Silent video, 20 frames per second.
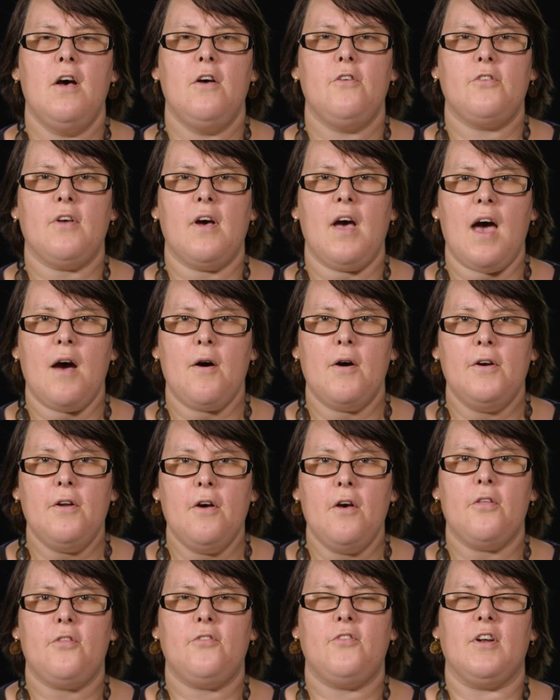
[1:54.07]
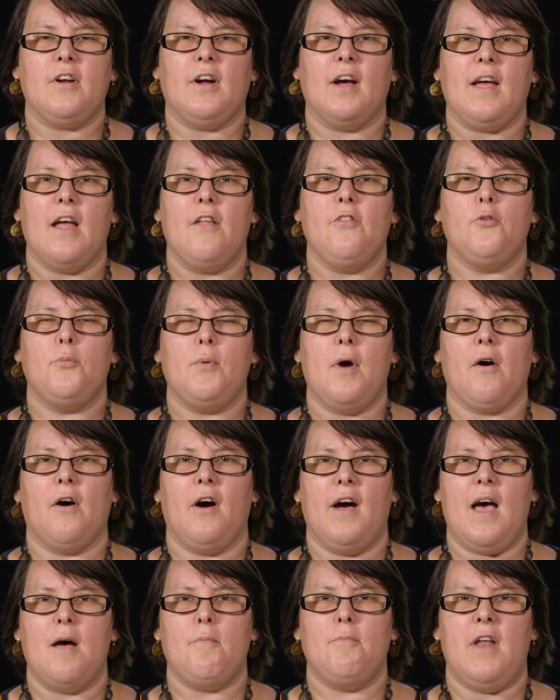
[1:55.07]
So how on earth did I get to where
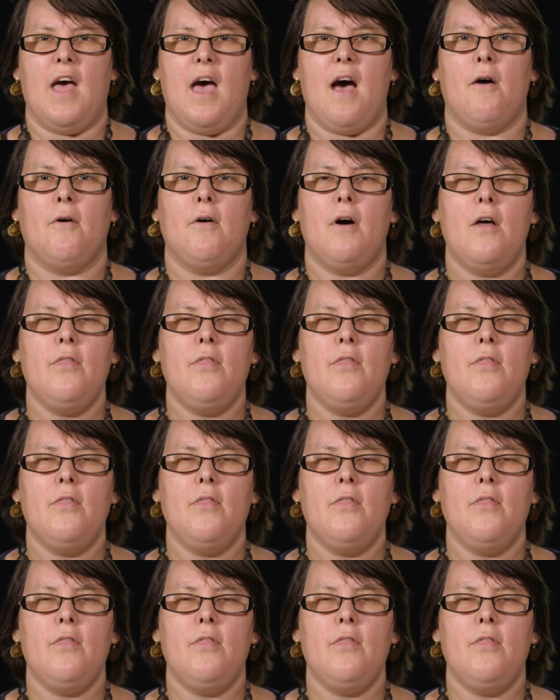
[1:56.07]
I am now?